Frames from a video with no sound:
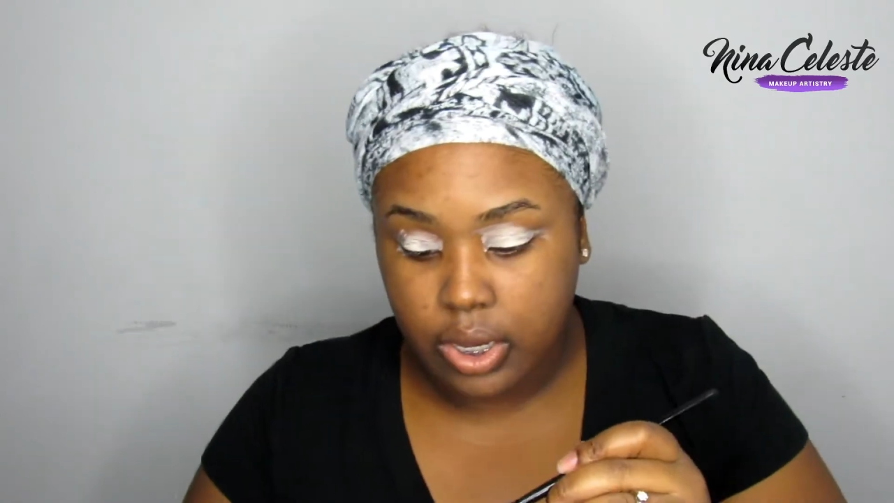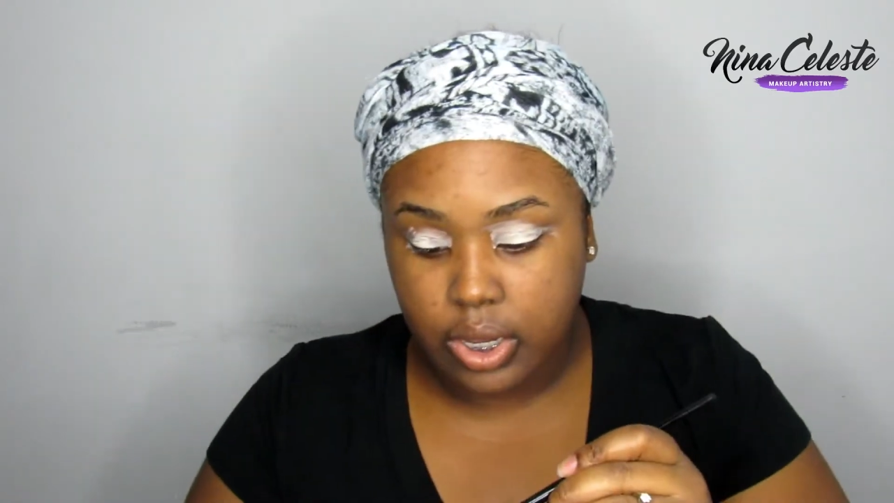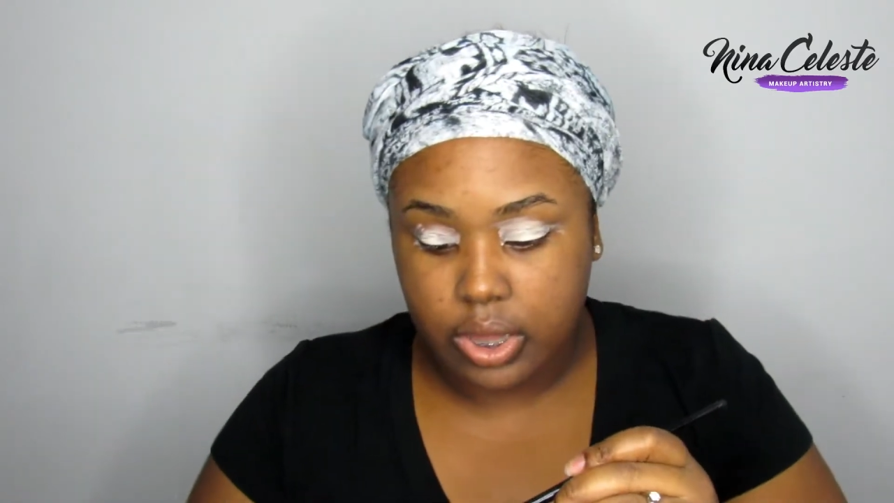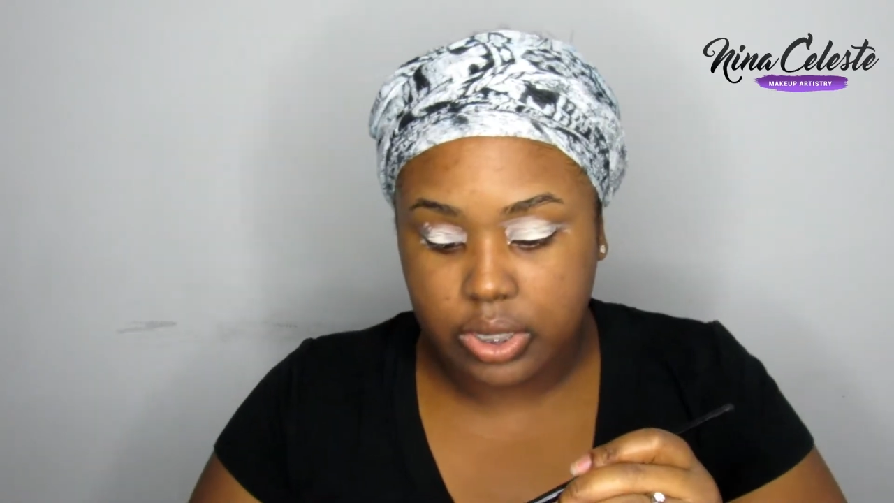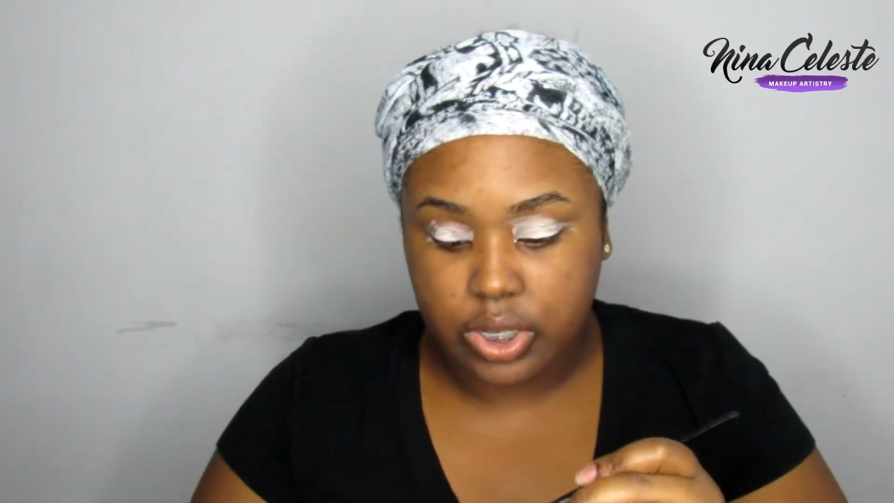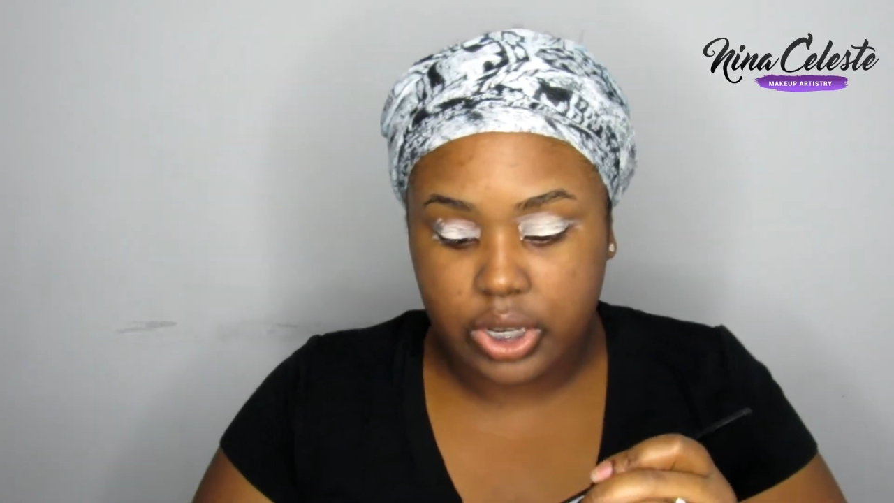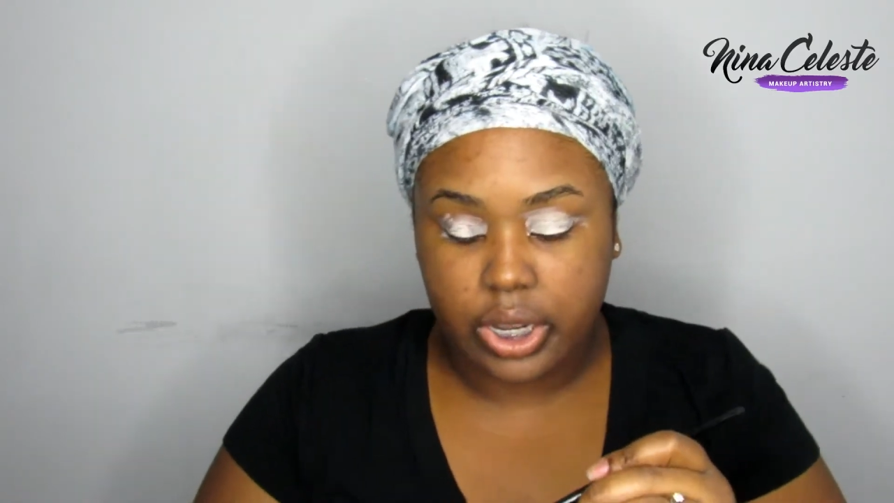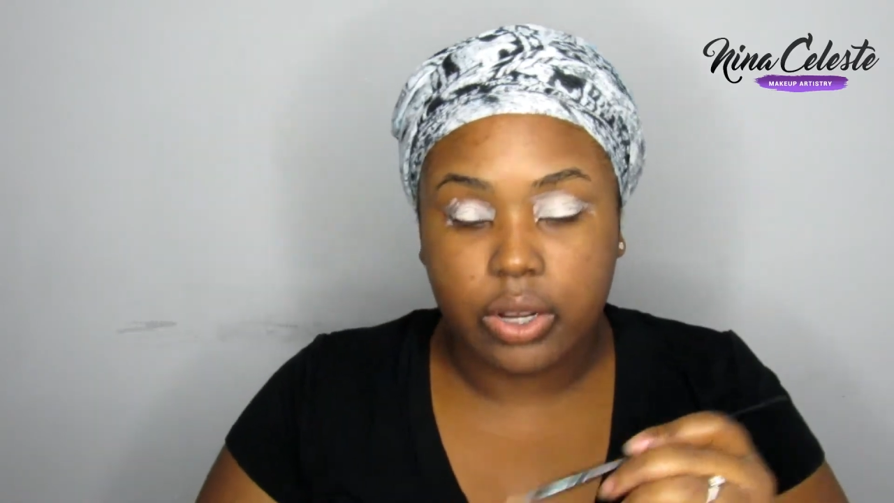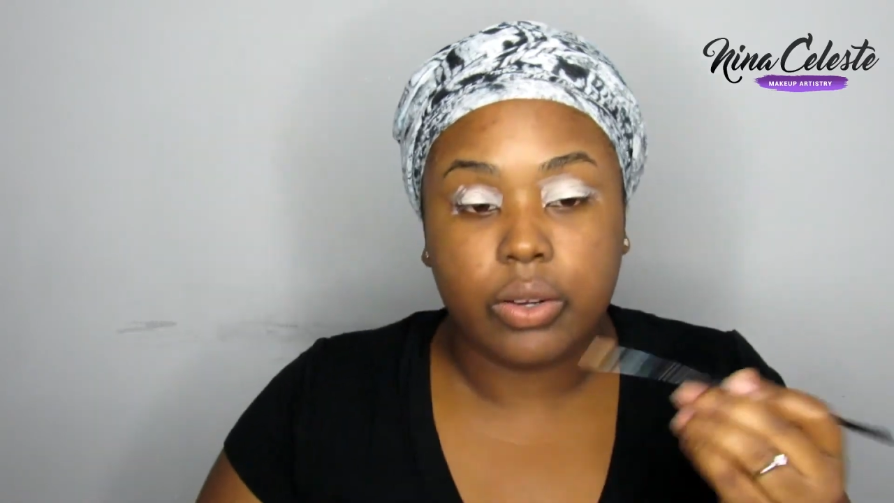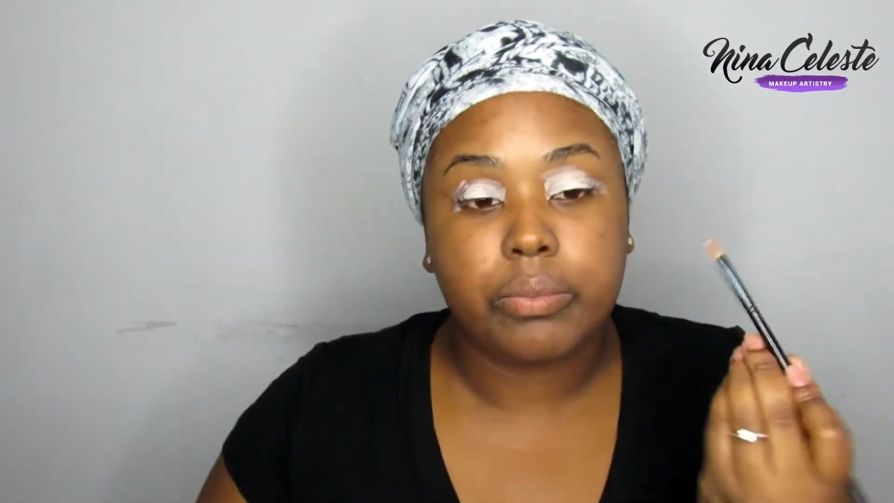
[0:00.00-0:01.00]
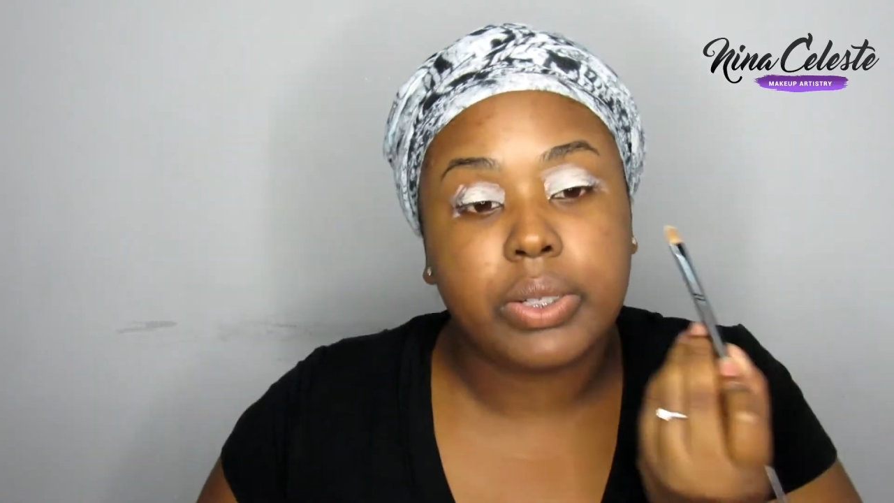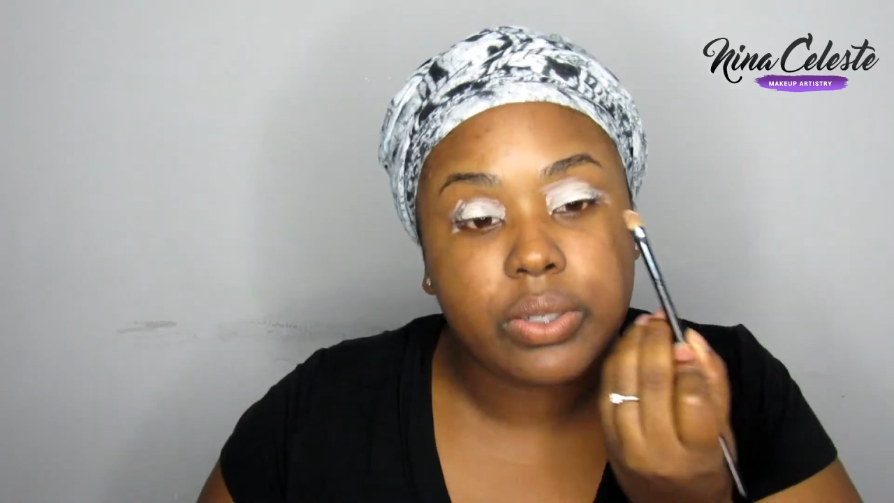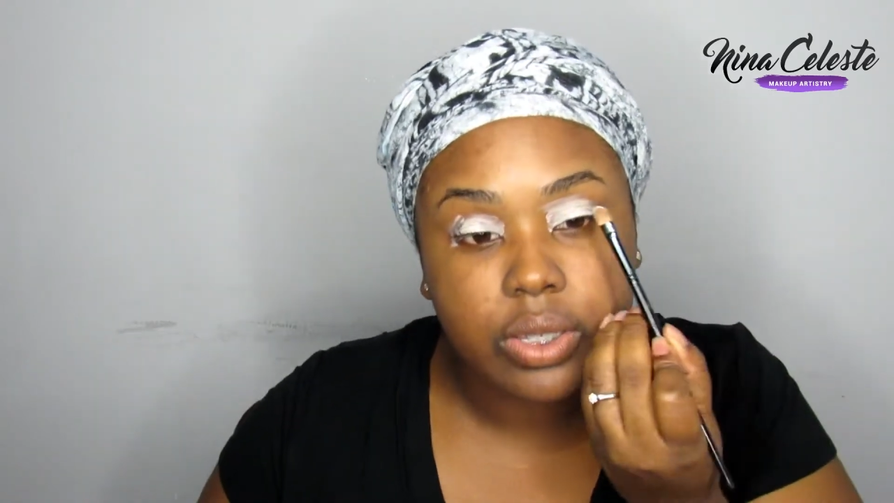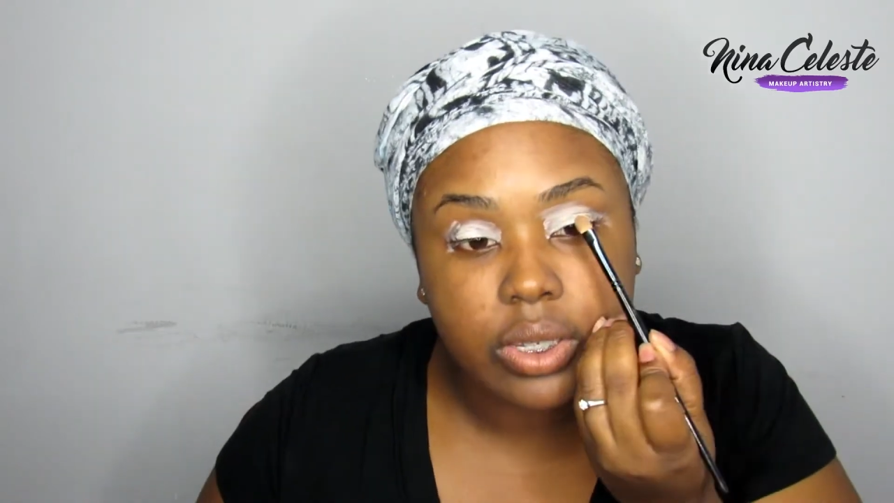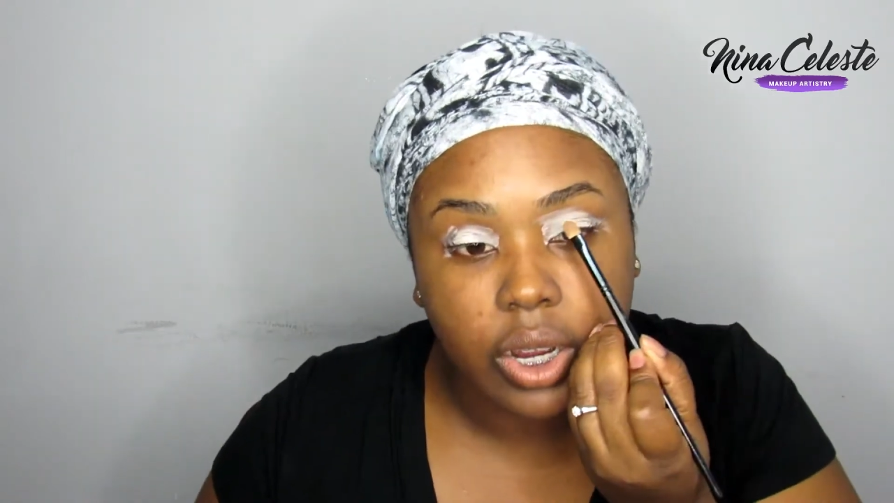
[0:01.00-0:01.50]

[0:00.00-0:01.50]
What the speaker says: And then she kind of almost